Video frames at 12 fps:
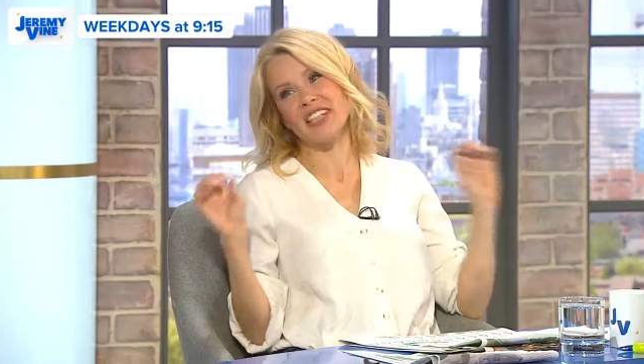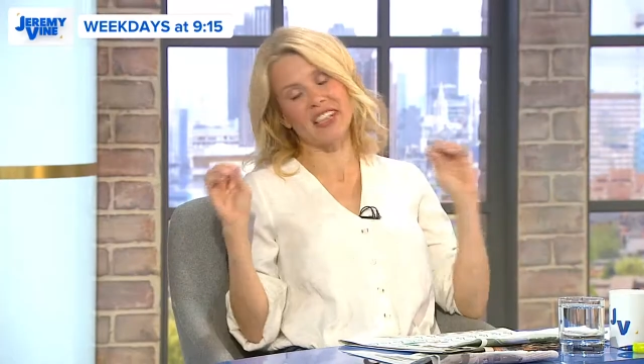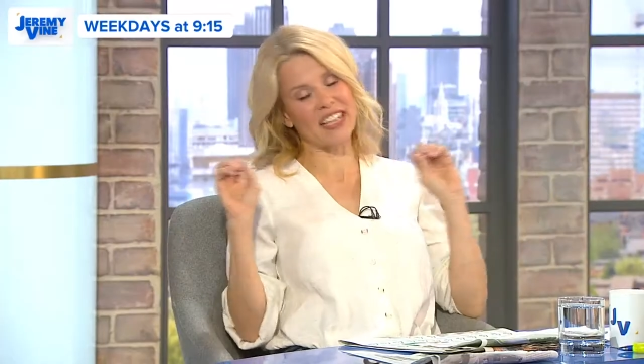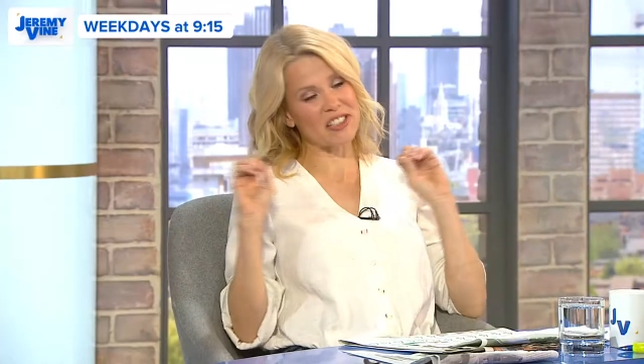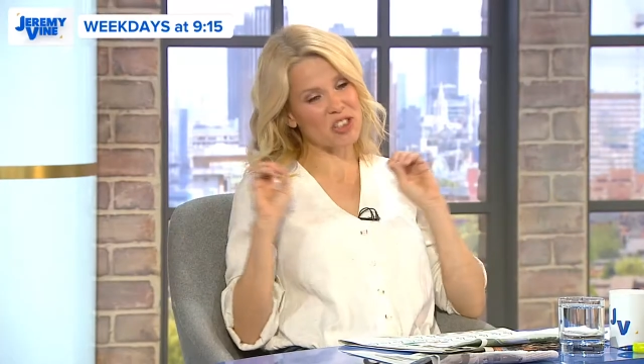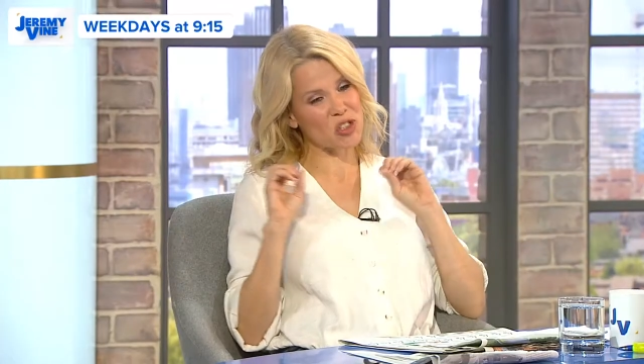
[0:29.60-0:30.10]

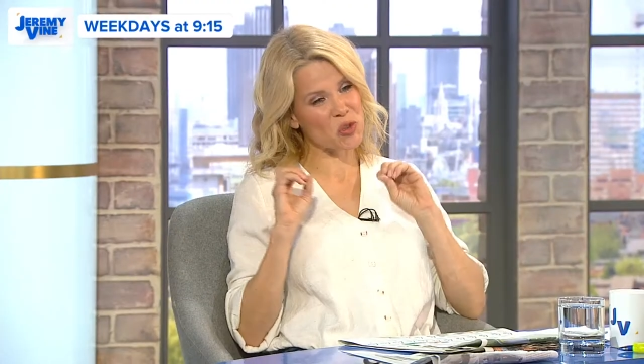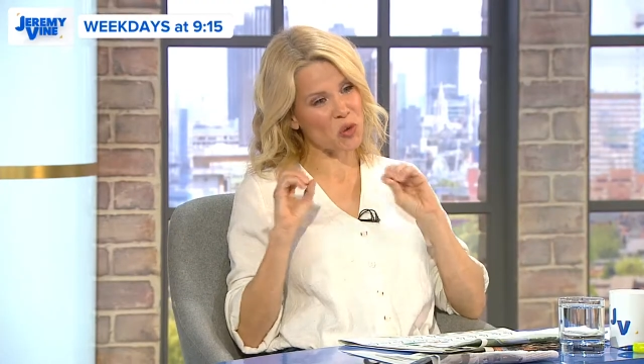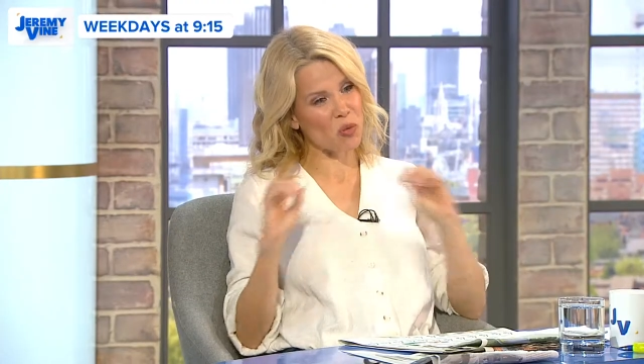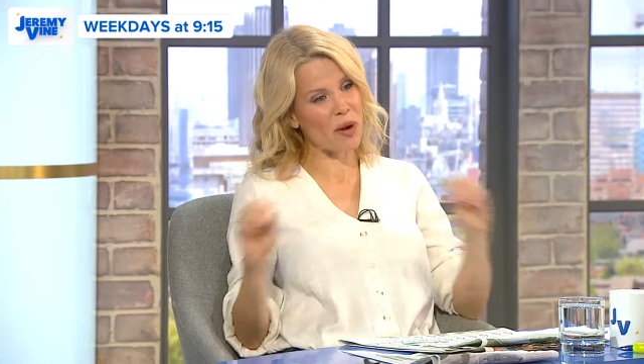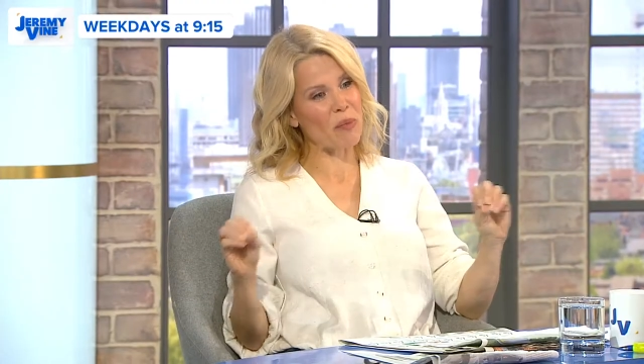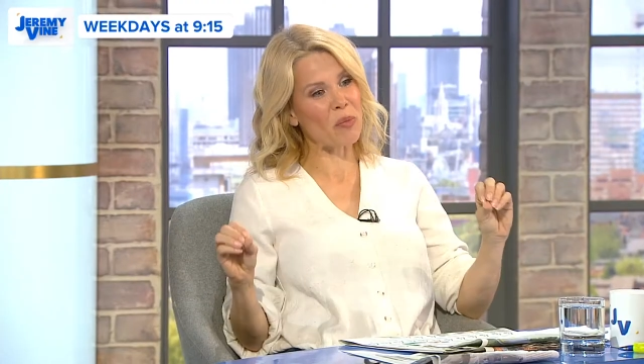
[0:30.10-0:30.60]
And I just
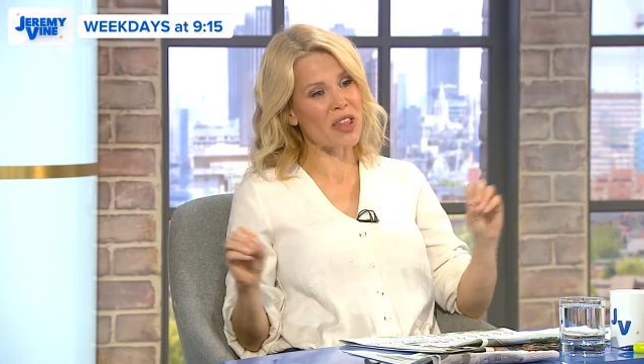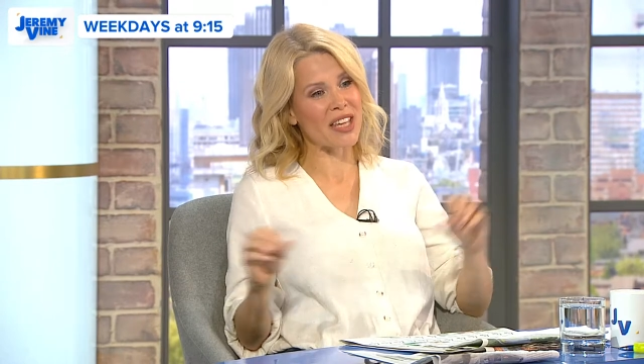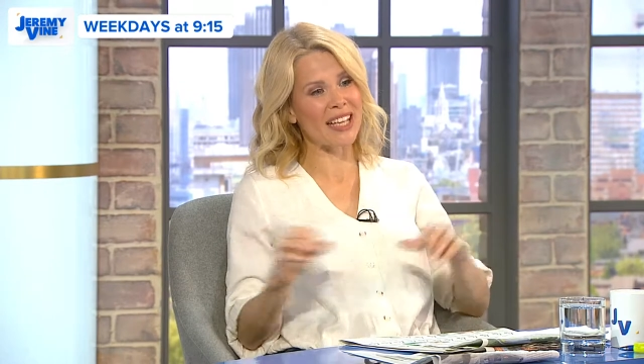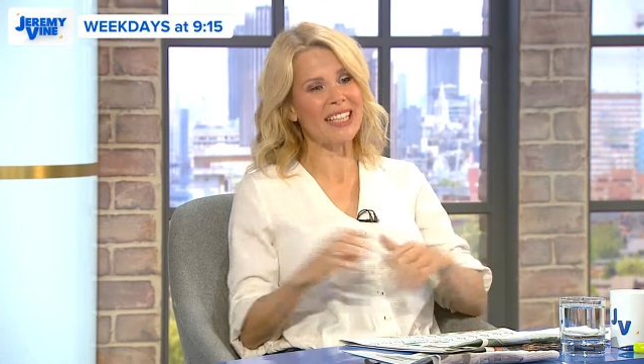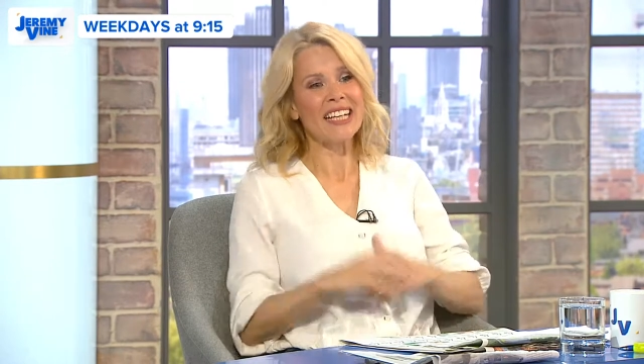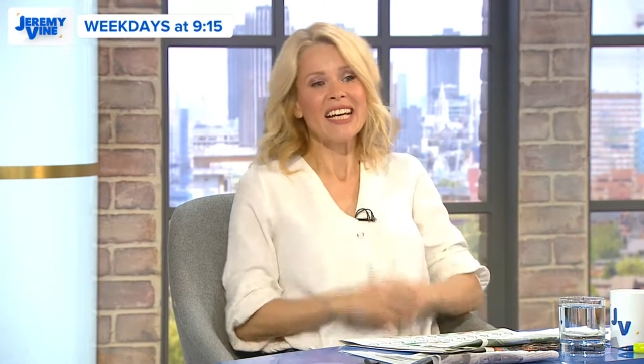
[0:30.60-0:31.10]
sort of went
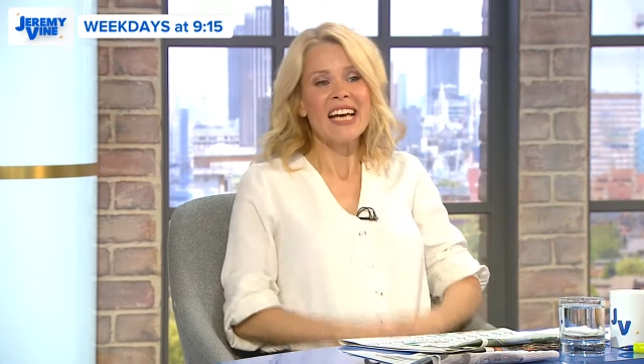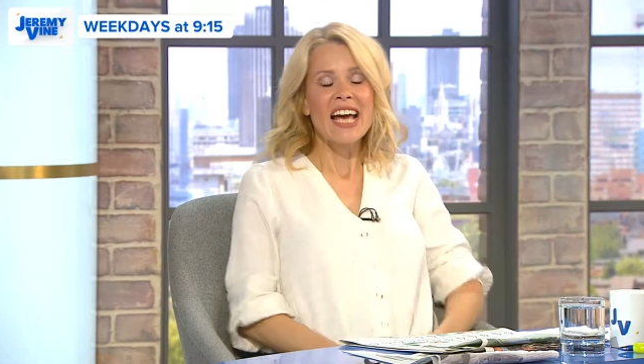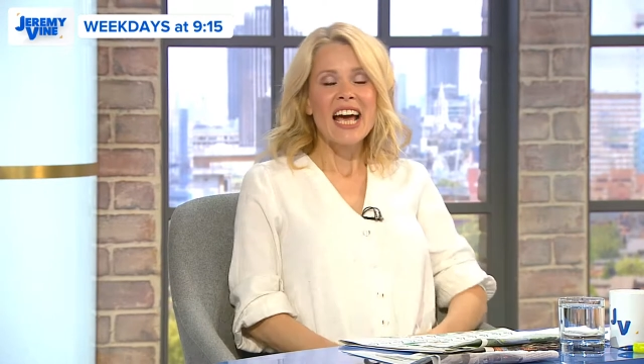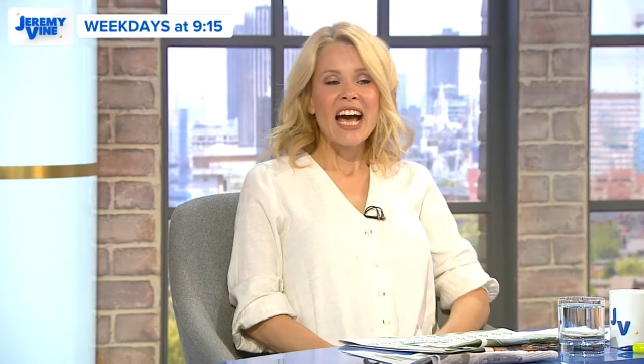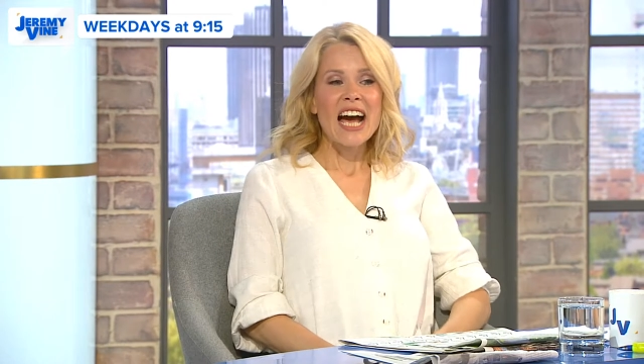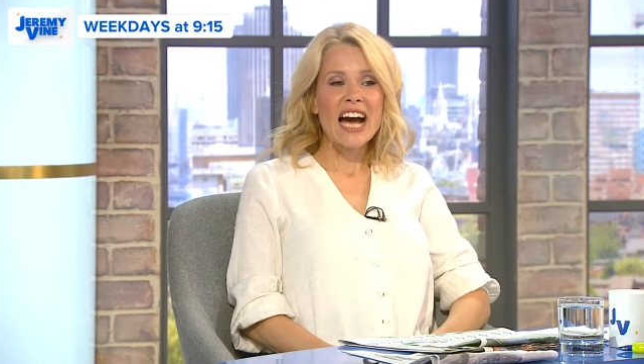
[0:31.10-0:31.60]
with it.
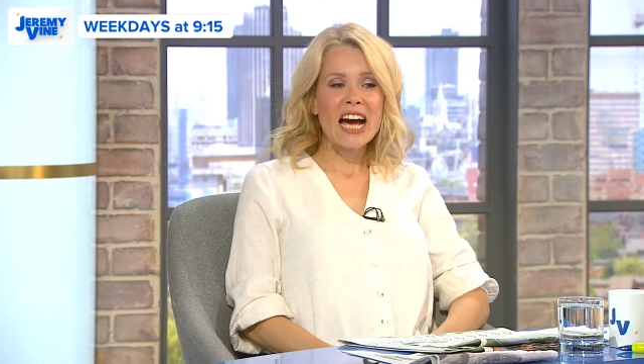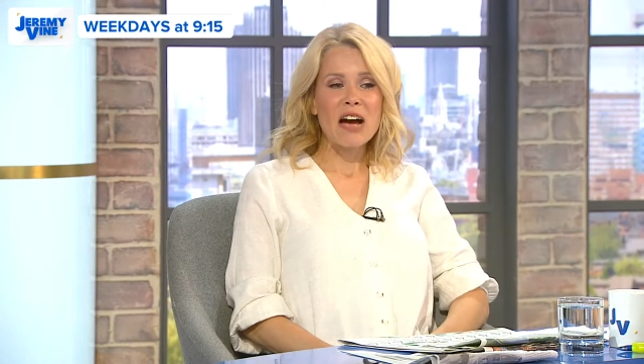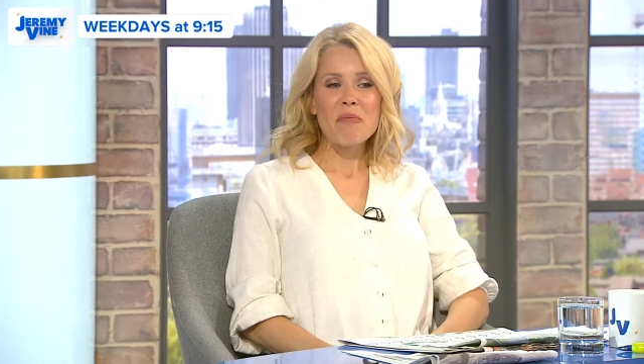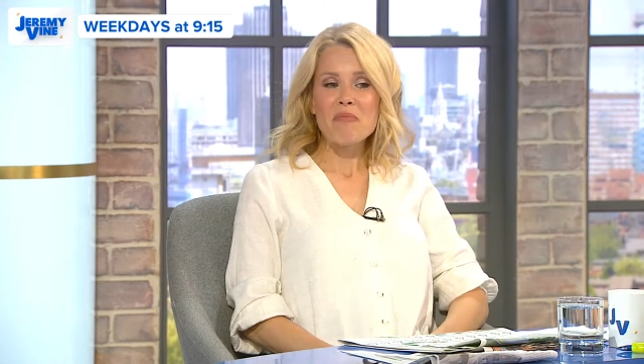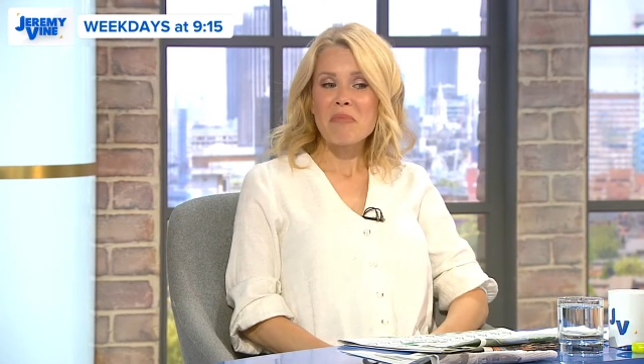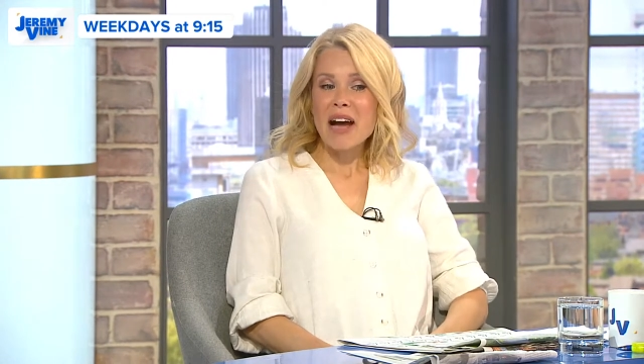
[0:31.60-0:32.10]

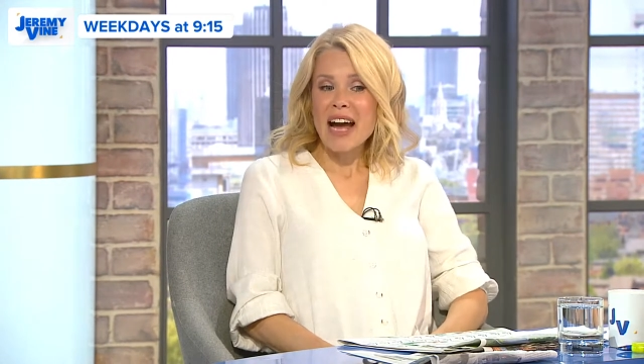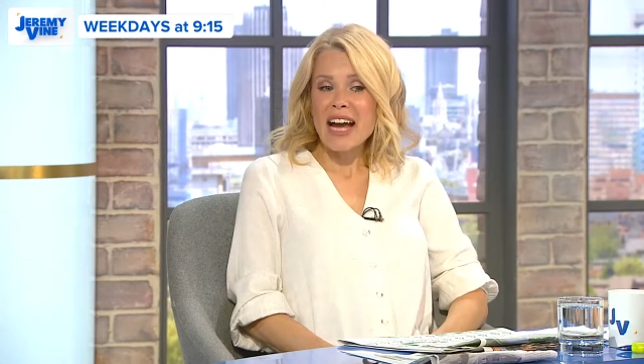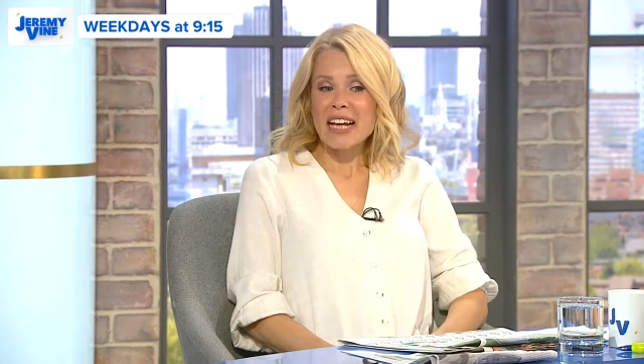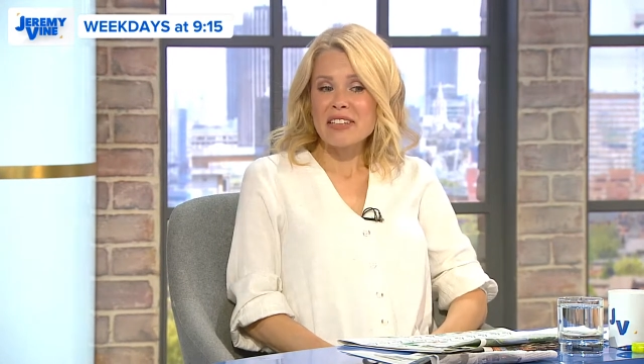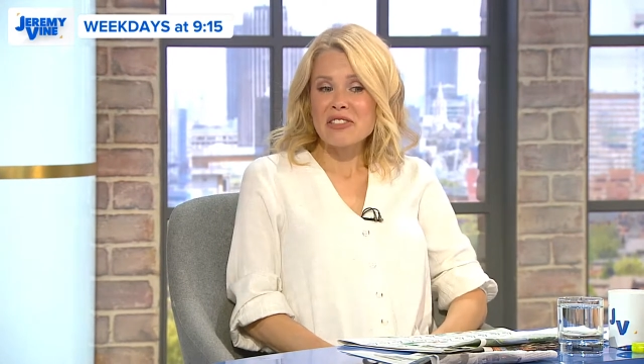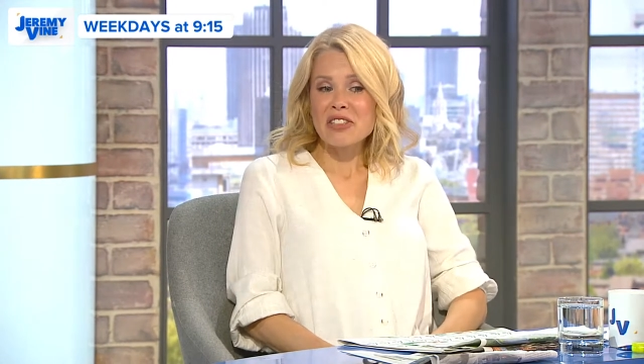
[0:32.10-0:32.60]

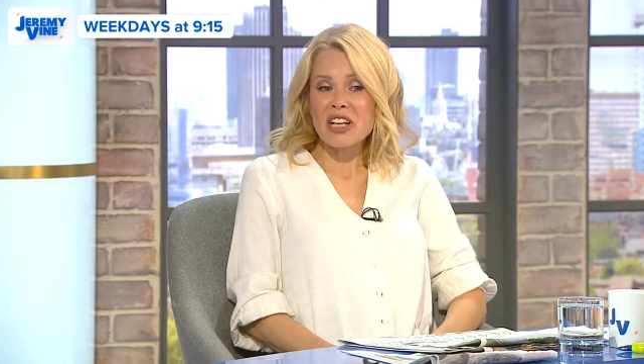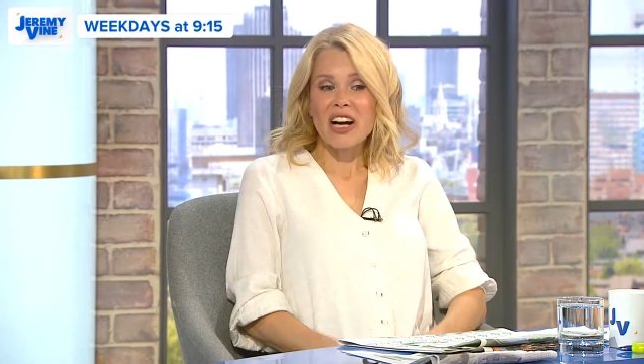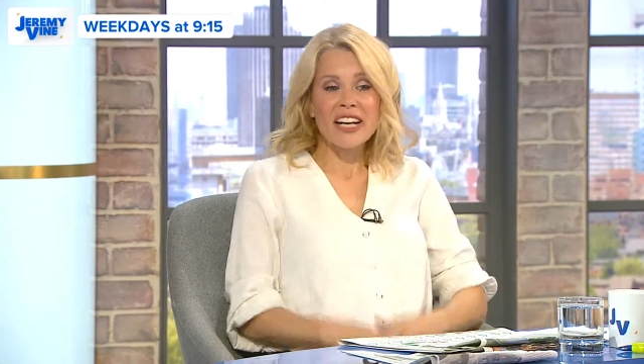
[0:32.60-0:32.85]
And